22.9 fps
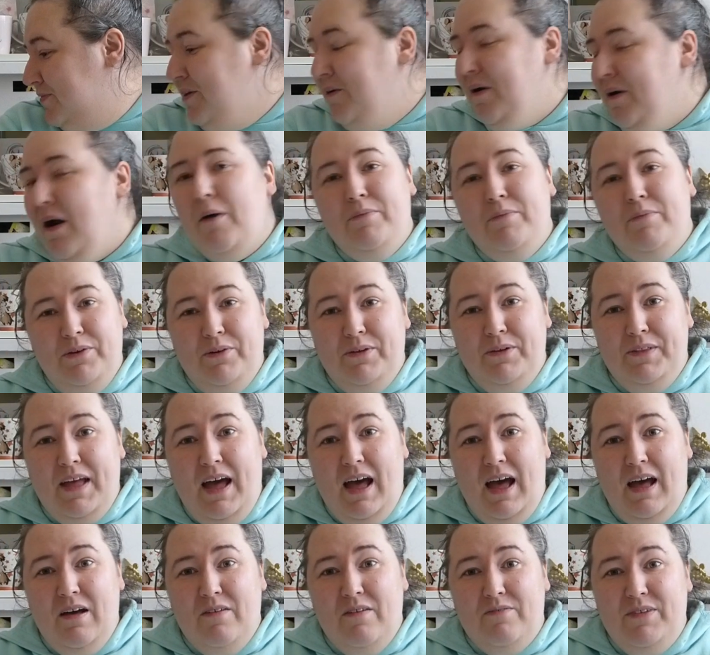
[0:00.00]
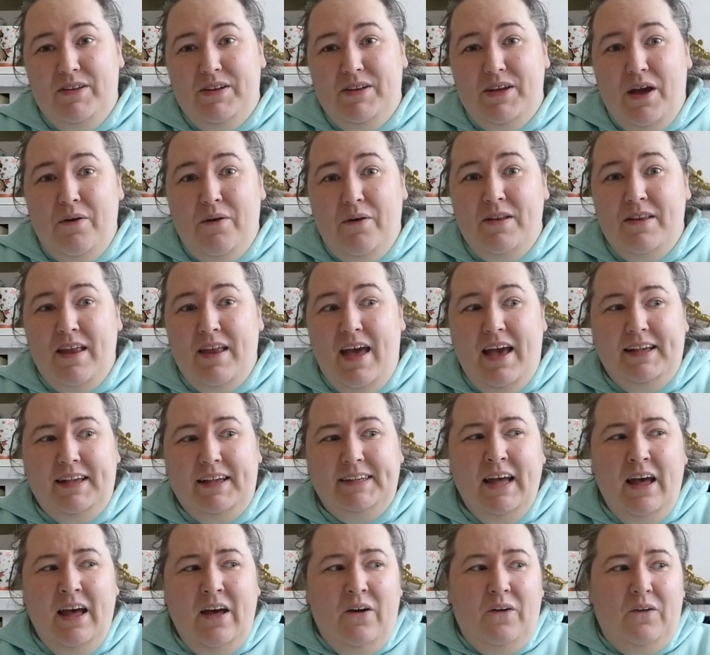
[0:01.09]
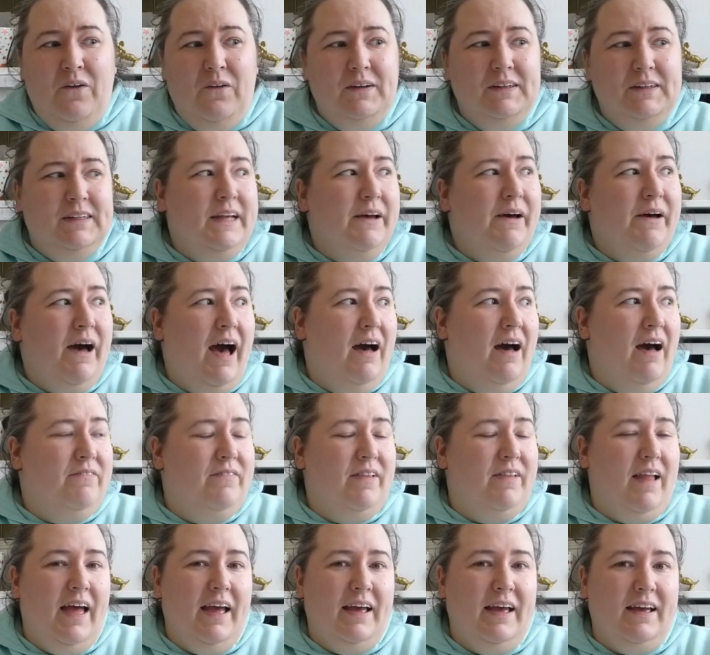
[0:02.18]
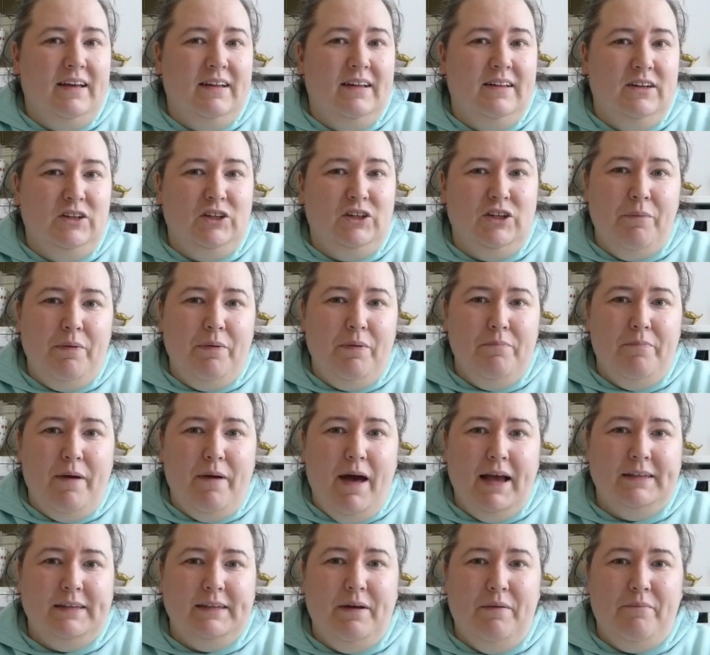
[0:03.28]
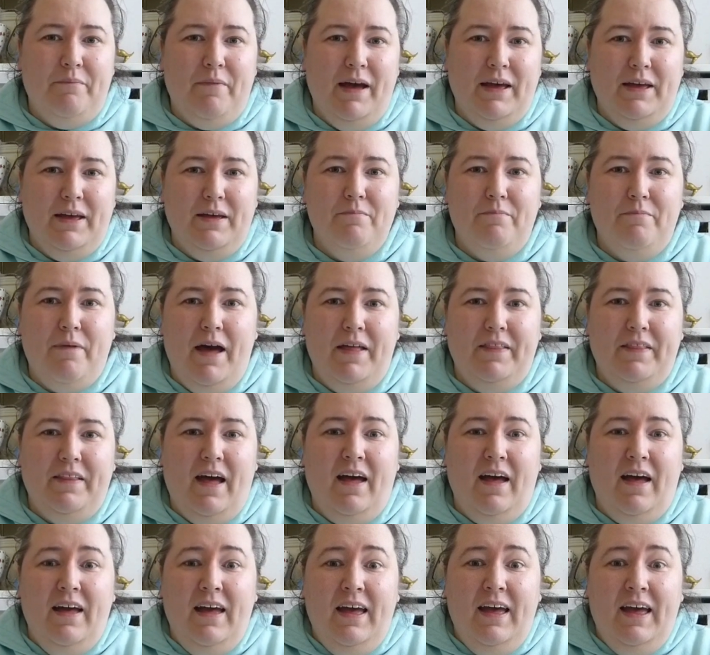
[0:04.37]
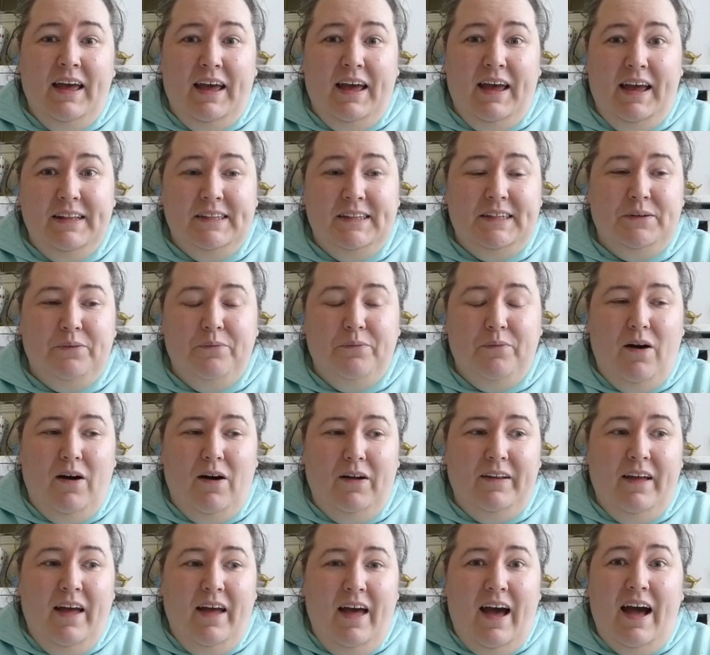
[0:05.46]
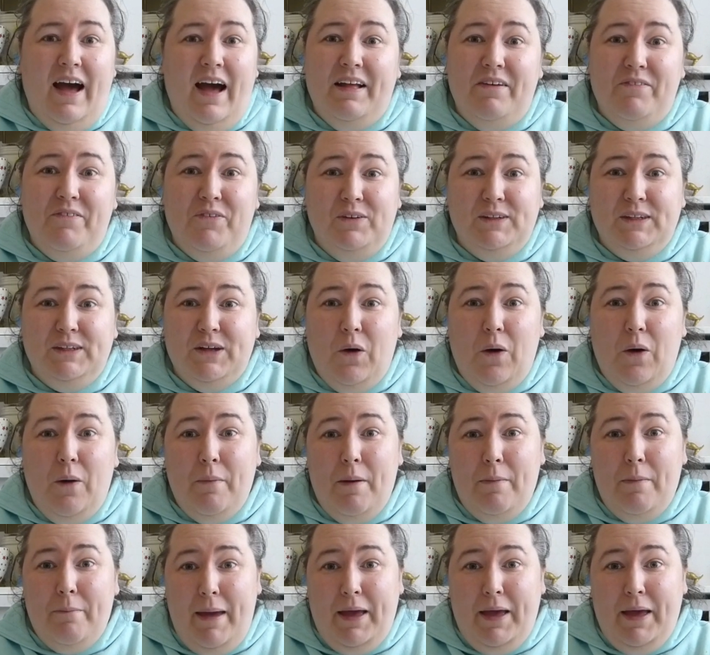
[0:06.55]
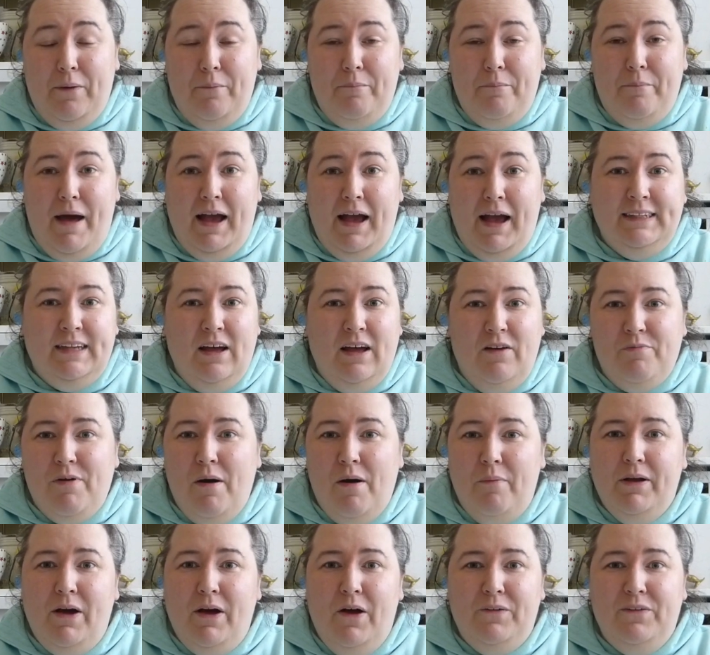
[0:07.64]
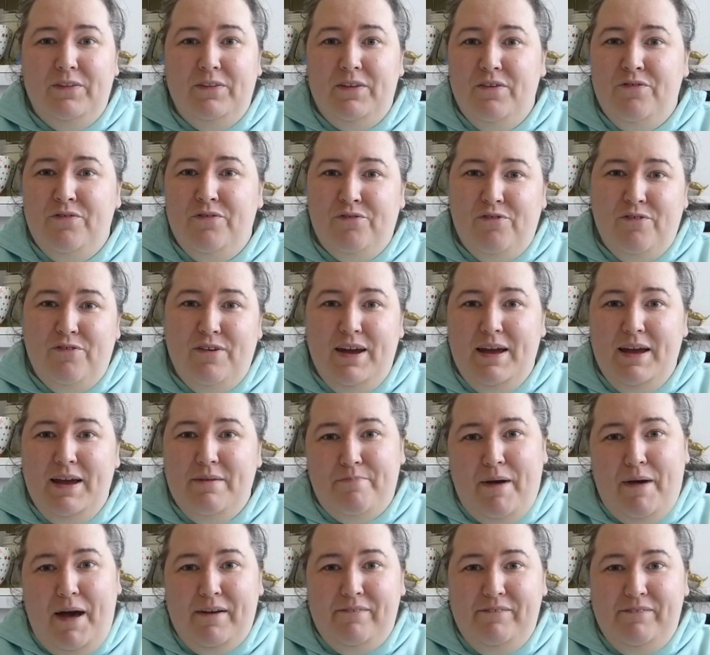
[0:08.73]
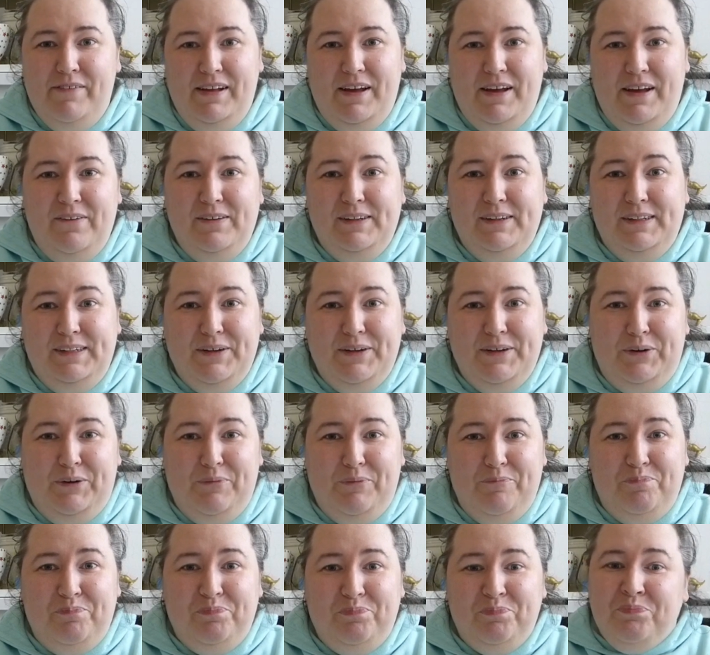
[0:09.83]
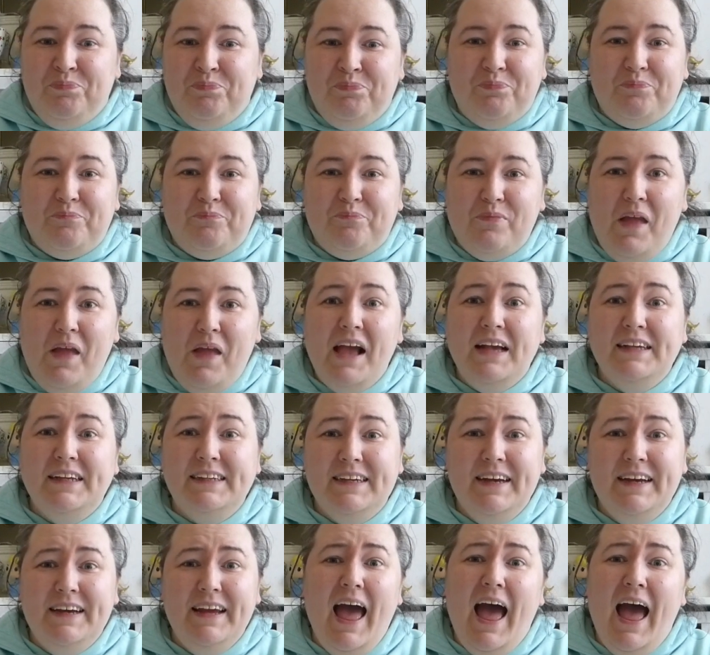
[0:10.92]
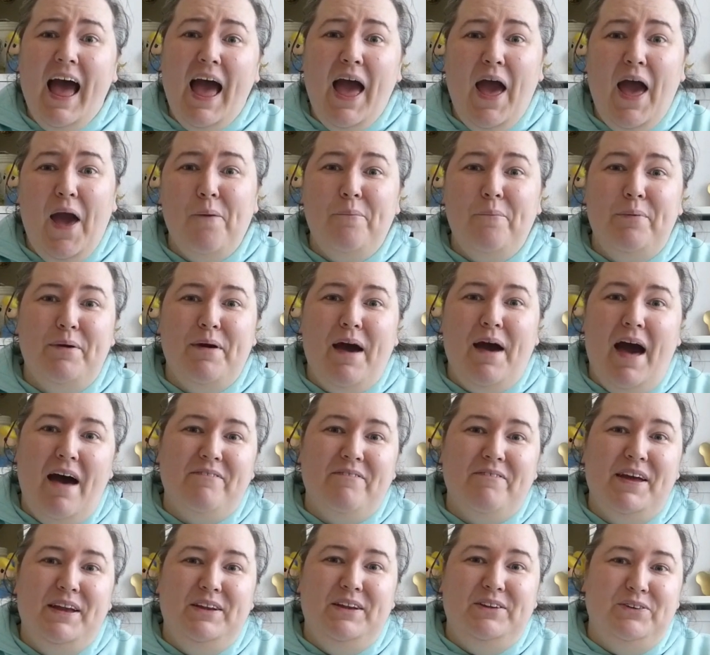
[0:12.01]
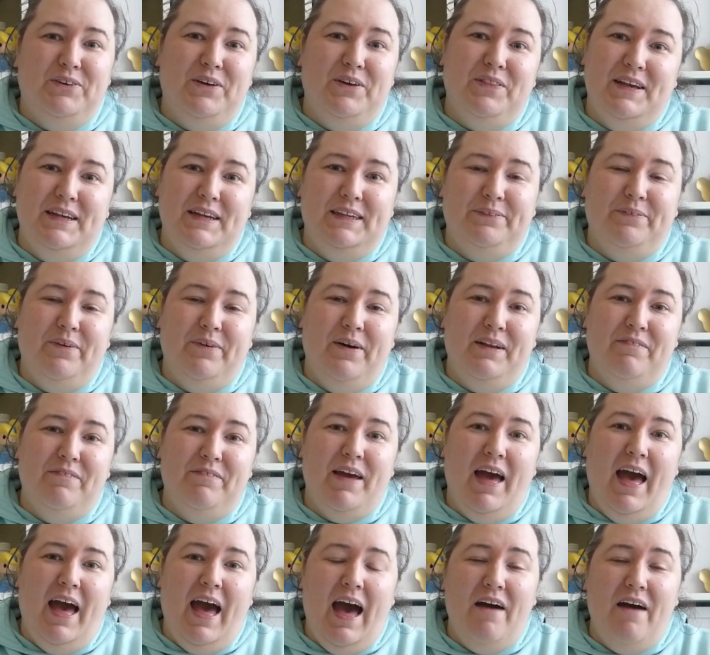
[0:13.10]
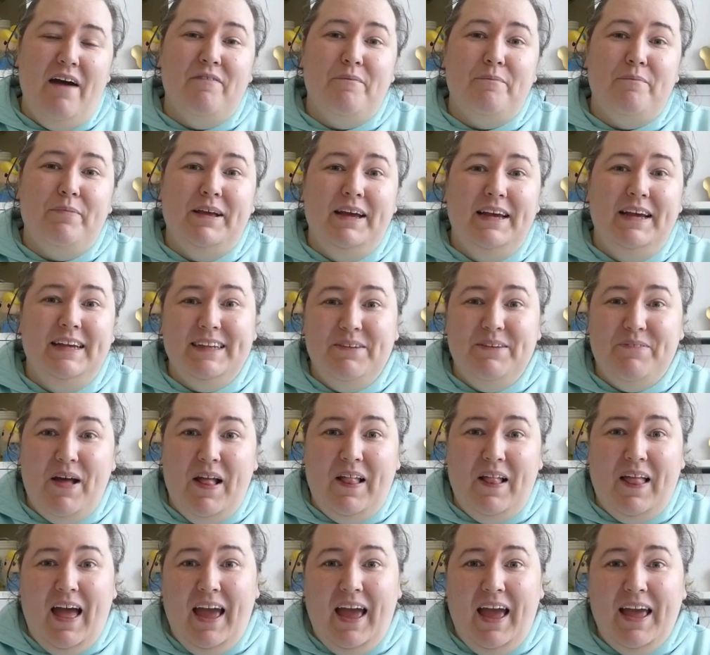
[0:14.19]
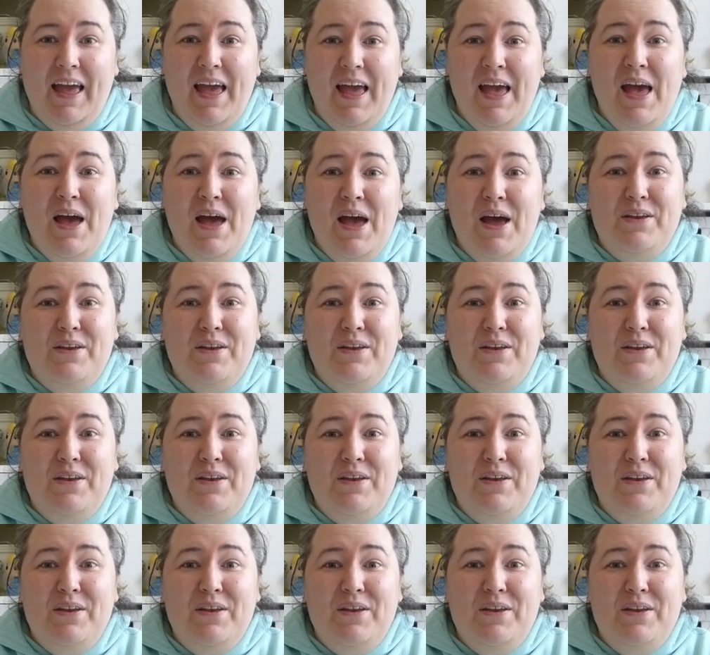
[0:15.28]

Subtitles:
So I'll be doing that video next. Also have like the shopping bags, but I might combine that into one, and I've also got all my makeup bags, so I've probably got another 3 bag videos to come. So yeah, I hope you have enjoyed this one. If you have, please give it a like.